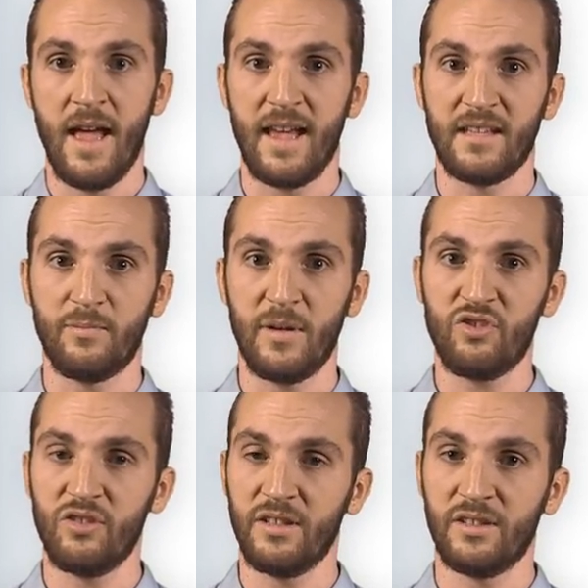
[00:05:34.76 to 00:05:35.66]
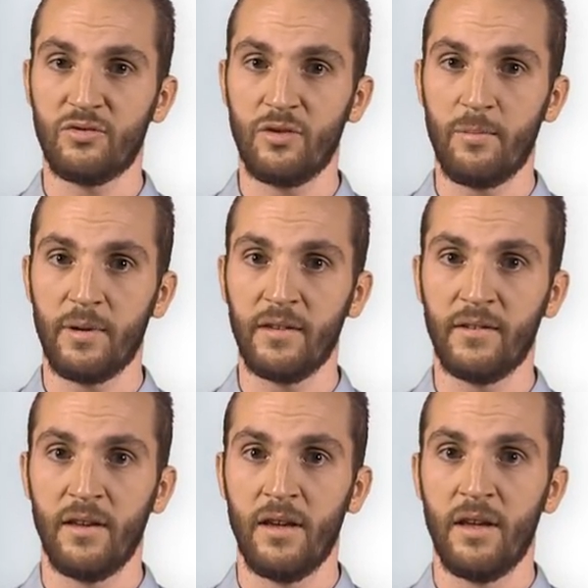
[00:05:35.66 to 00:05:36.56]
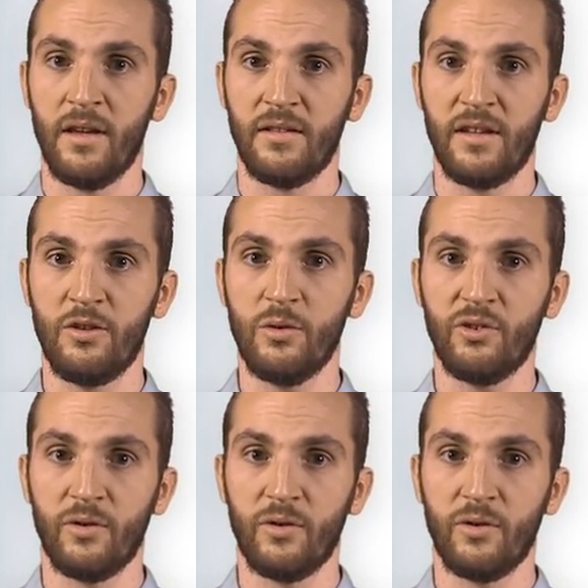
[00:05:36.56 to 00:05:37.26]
Especially in the tropics, the use